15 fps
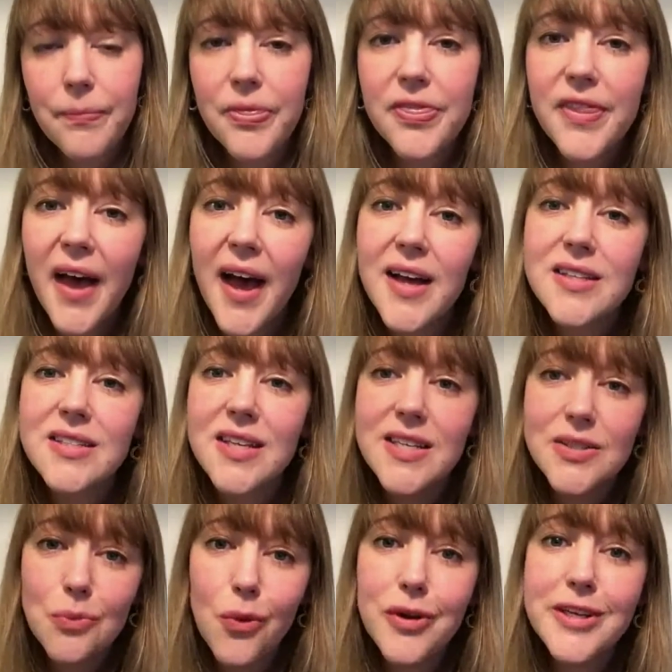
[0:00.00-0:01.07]
That
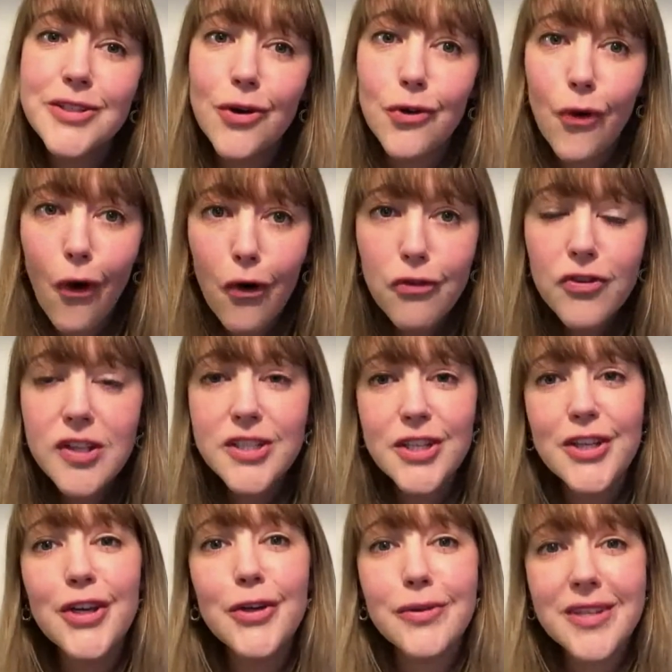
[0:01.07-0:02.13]
is what is on offer to
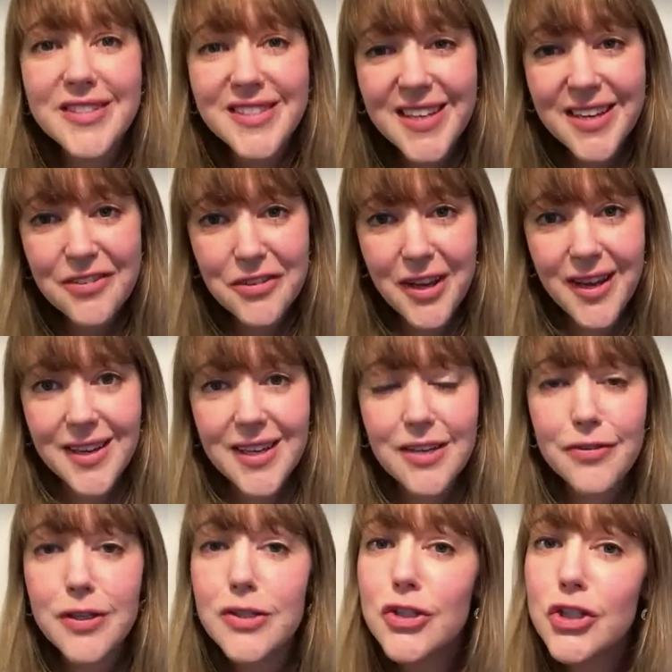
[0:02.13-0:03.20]
you this evening
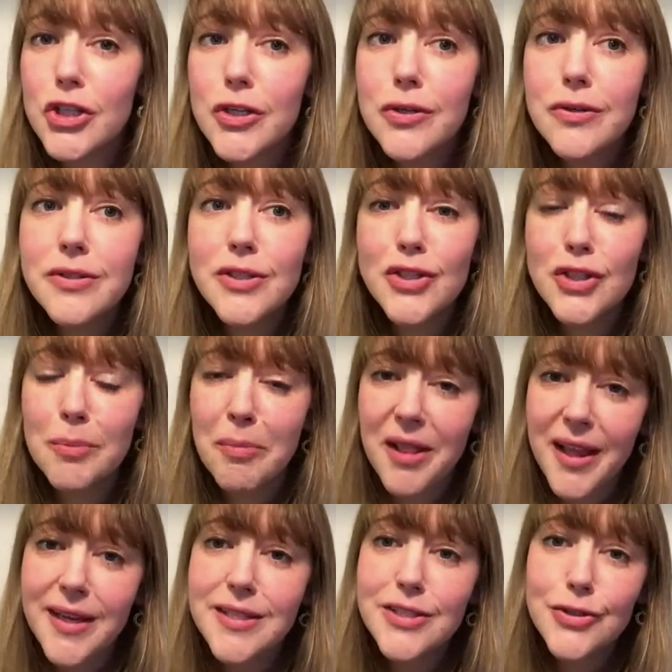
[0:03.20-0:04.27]
if you choose to
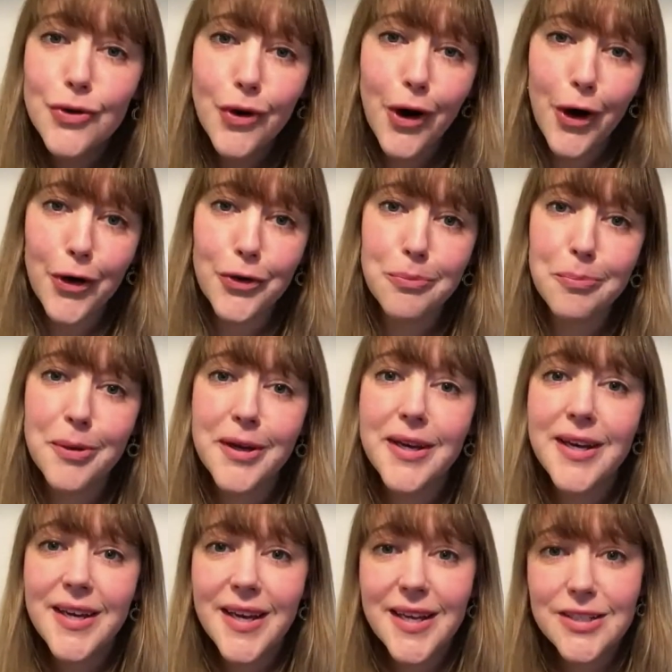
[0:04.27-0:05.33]
place your hope
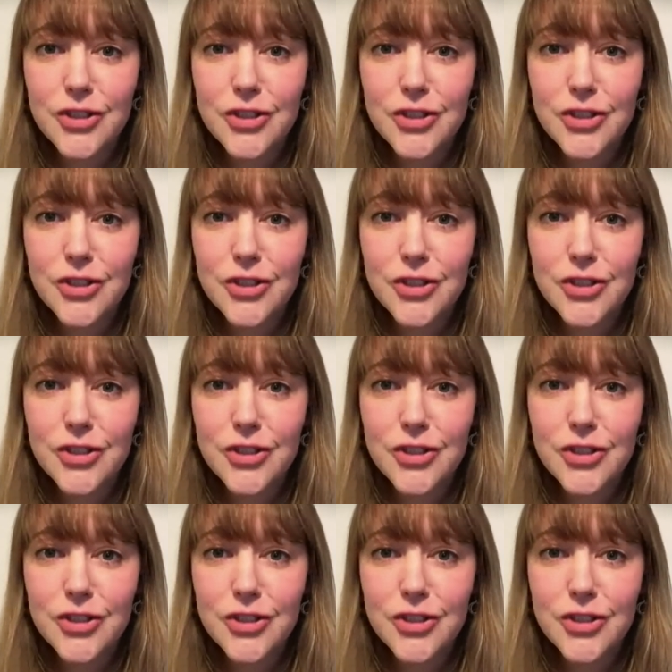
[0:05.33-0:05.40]
in